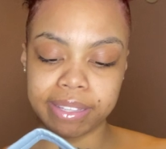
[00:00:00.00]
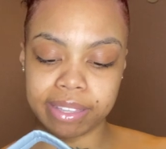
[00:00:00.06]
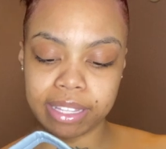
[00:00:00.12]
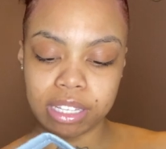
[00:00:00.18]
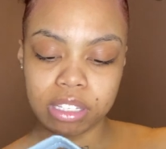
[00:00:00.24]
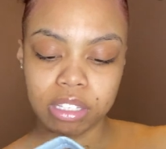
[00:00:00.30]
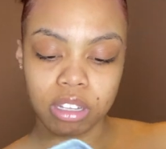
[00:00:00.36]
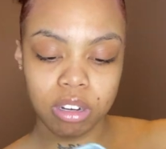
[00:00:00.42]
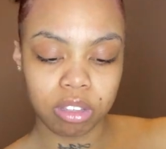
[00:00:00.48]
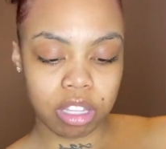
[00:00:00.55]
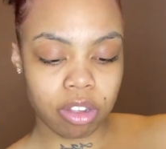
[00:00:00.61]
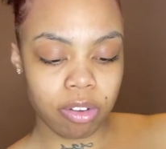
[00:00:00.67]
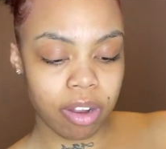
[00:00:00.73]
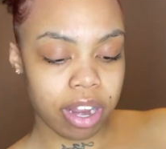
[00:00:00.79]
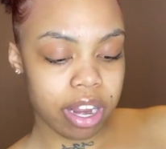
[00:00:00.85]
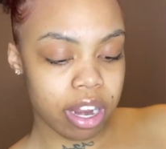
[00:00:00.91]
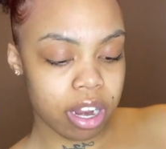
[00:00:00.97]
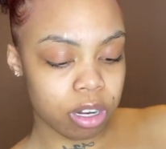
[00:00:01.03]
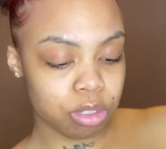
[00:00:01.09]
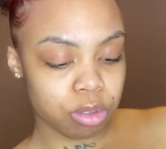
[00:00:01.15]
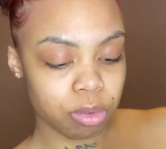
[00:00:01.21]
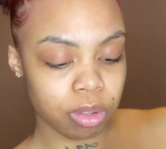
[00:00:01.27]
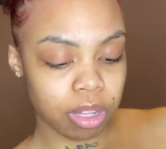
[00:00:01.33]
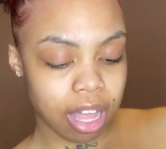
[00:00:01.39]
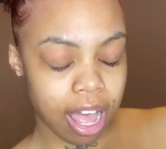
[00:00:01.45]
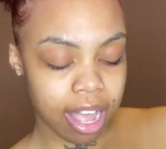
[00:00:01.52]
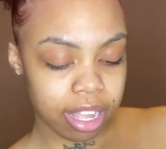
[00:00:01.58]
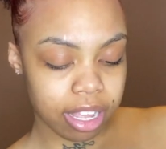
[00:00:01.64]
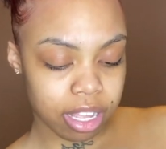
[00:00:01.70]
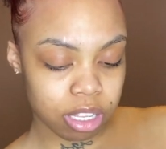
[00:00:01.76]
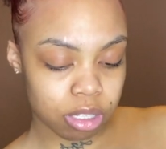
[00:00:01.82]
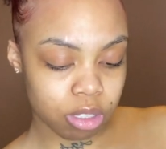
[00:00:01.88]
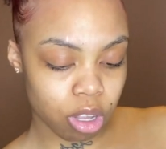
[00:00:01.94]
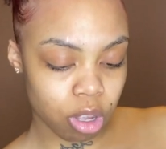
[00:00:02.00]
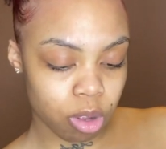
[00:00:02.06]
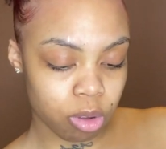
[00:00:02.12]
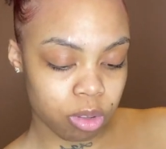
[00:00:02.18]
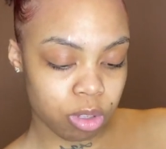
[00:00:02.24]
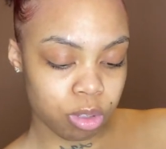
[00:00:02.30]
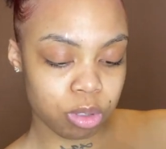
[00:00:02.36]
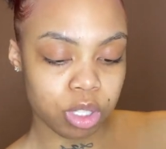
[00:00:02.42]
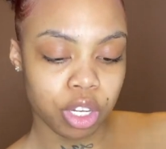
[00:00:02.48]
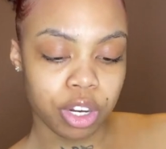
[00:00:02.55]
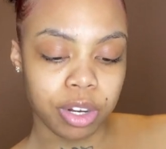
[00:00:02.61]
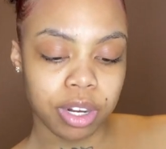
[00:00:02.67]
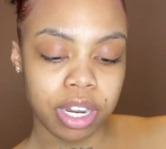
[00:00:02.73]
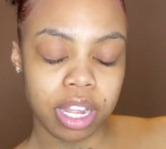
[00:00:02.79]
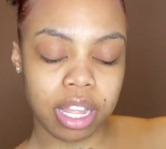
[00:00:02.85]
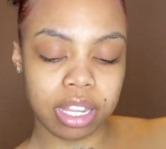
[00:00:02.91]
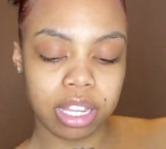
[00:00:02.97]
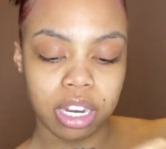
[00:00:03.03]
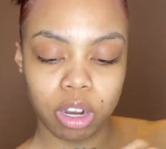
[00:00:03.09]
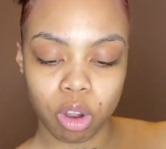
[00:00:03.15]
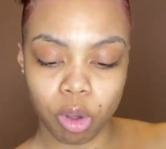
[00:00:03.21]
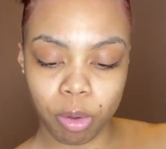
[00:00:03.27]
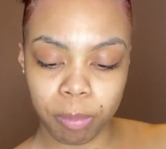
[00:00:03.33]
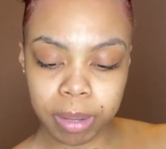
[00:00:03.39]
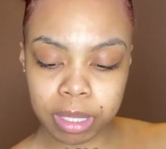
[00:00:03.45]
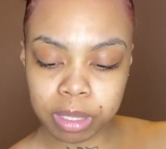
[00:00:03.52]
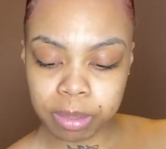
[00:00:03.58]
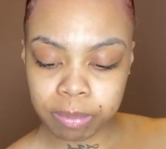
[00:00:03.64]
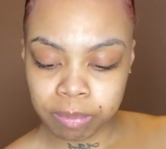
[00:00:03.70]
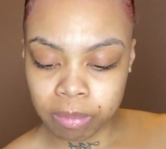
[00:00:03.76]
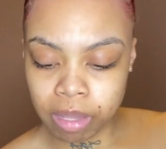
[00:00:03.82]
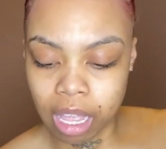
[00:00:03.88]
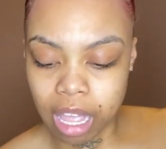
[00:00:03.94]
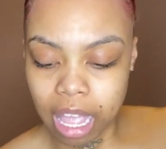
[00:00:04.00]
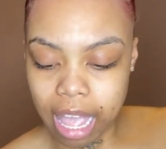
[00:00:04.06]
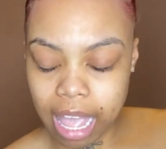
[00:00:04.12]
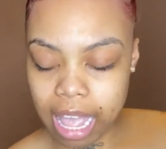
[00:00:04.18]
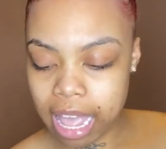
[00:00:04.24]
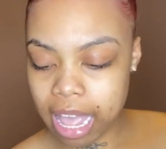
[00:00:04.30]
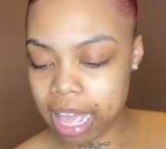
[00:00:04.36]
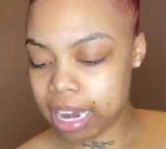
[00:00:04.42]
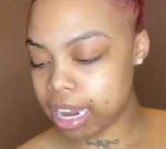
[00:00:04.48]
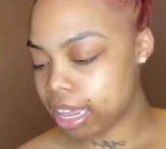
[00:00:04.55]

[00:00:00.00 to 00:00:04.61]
this little thing right here to lock it. So you turn it and then it opens. And